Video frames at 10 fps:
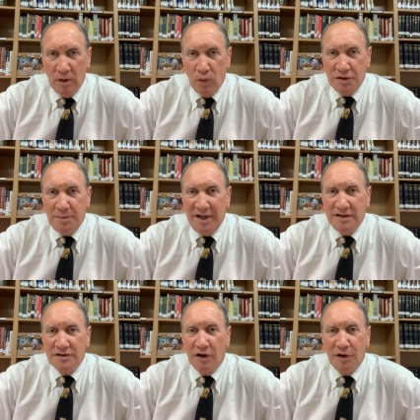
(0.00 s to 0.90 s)
which
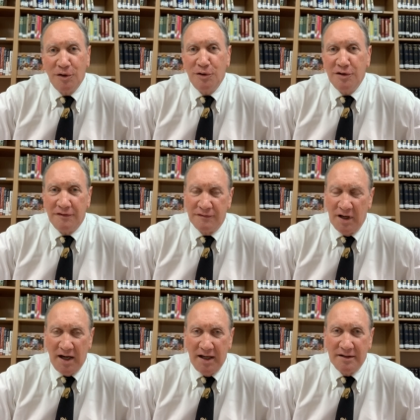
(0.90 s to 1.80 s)
means heard of
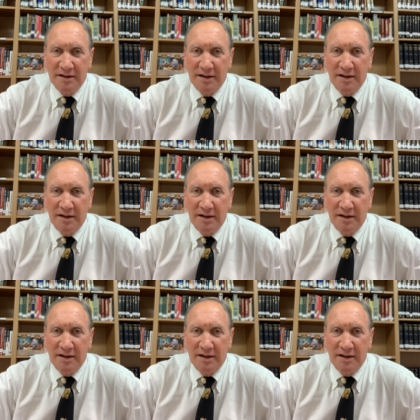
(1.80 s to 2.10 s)
God,